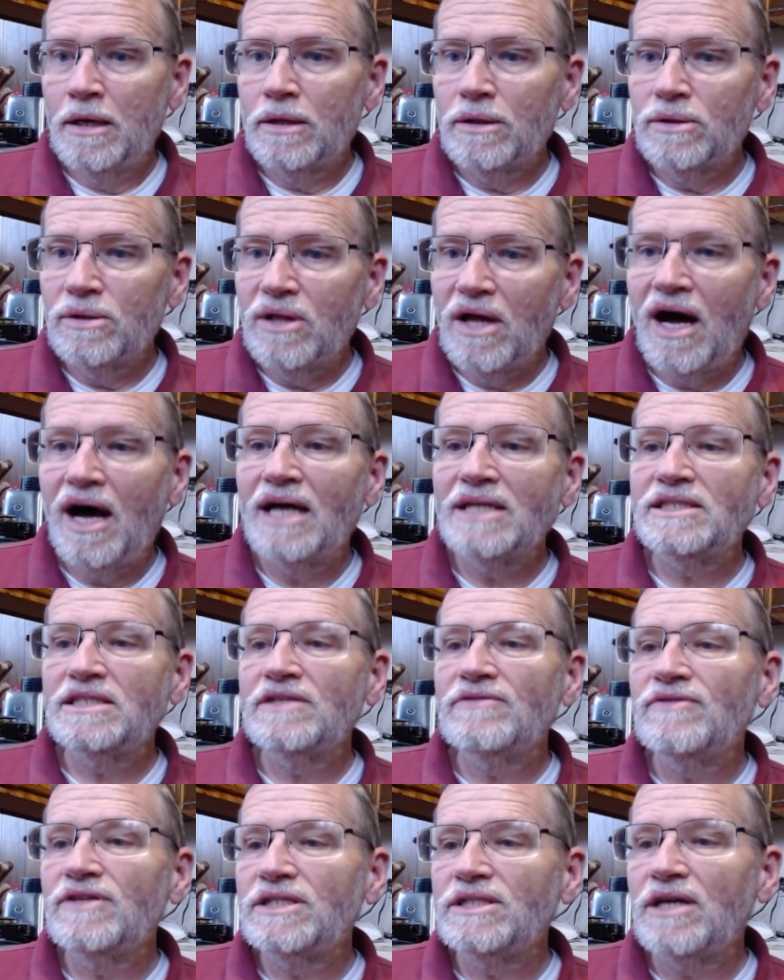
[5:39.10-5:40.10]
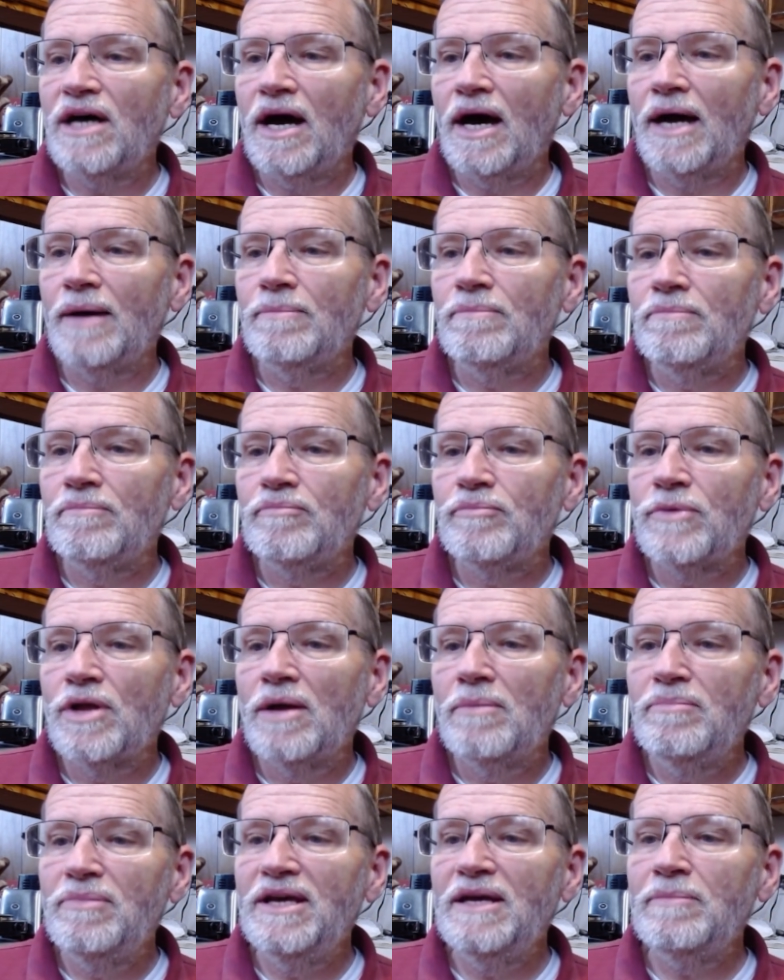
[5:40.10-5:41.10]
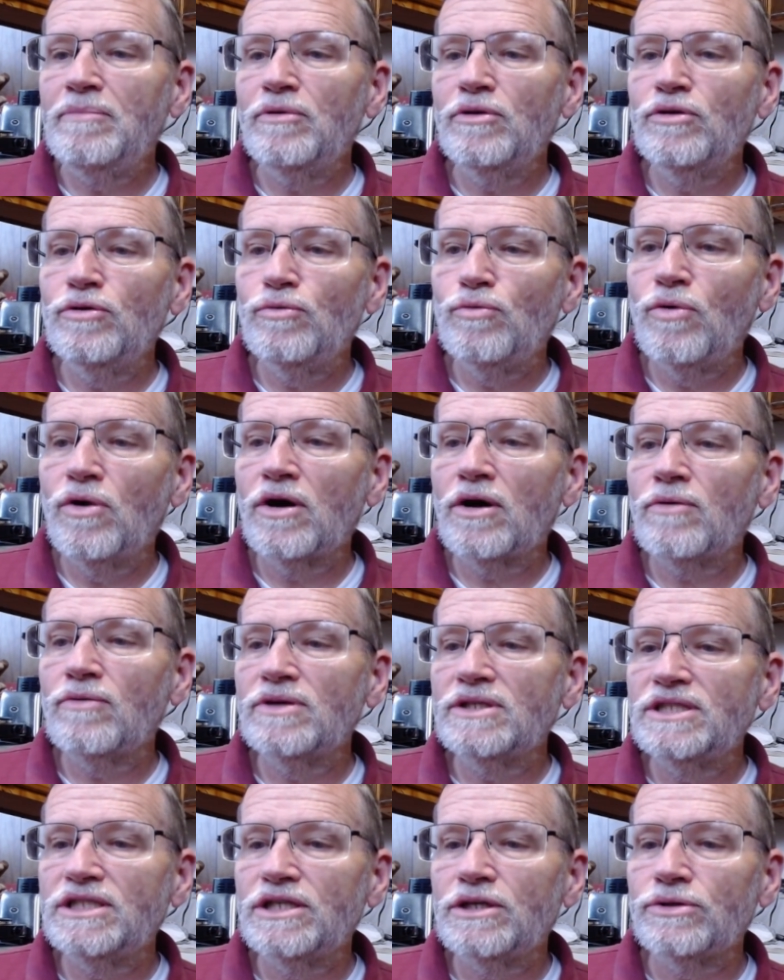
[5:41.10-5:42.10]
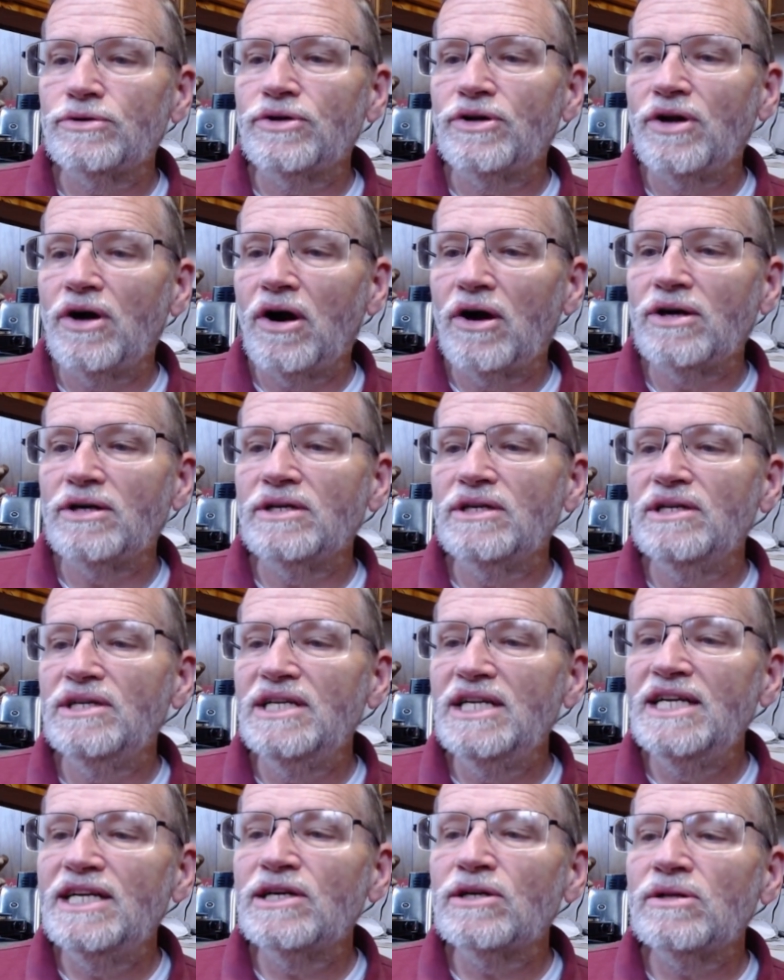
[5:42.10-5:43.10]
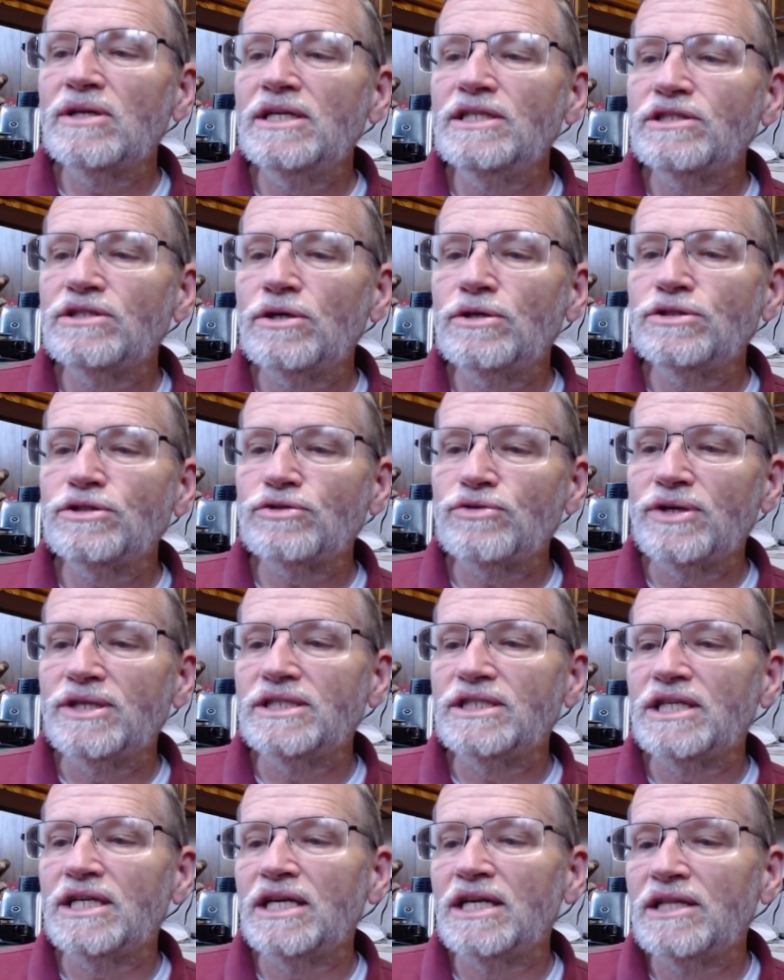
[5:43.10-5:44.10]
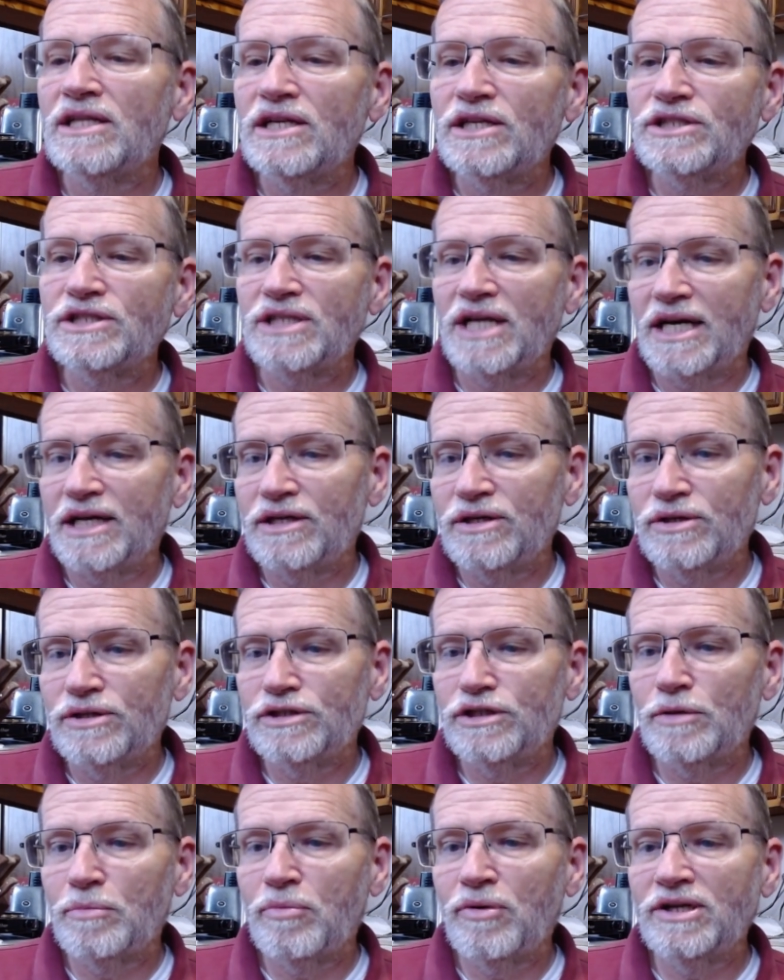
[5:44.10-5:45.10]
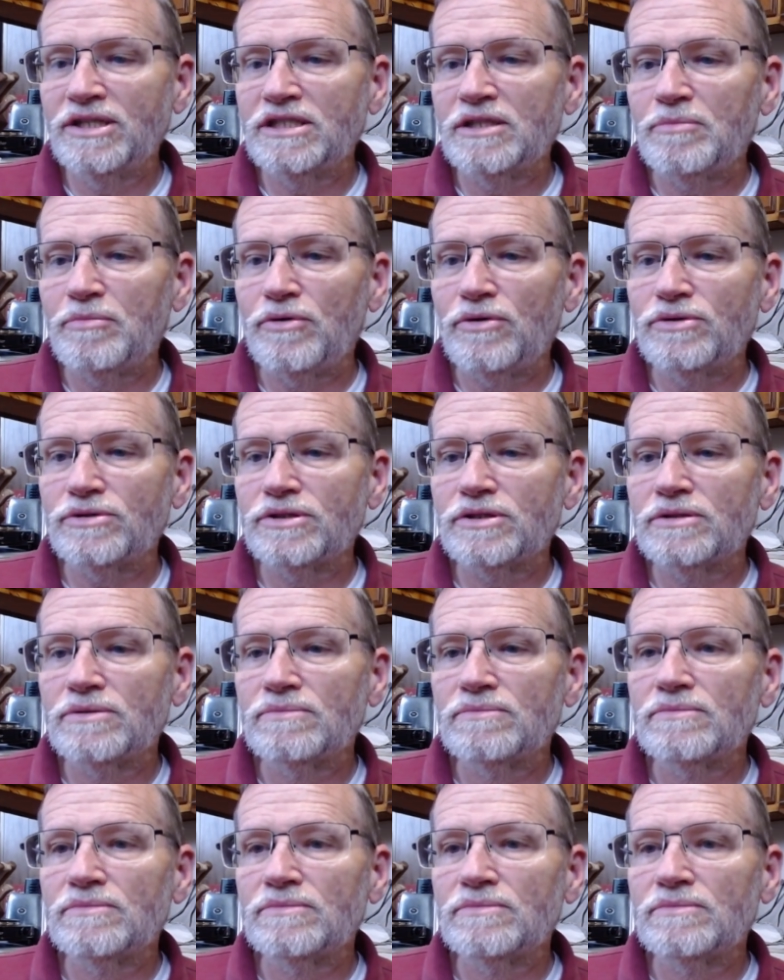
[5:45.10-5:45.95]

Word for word: Lots of the time, people who work with children aren't nearly so stringent in their standards or principles.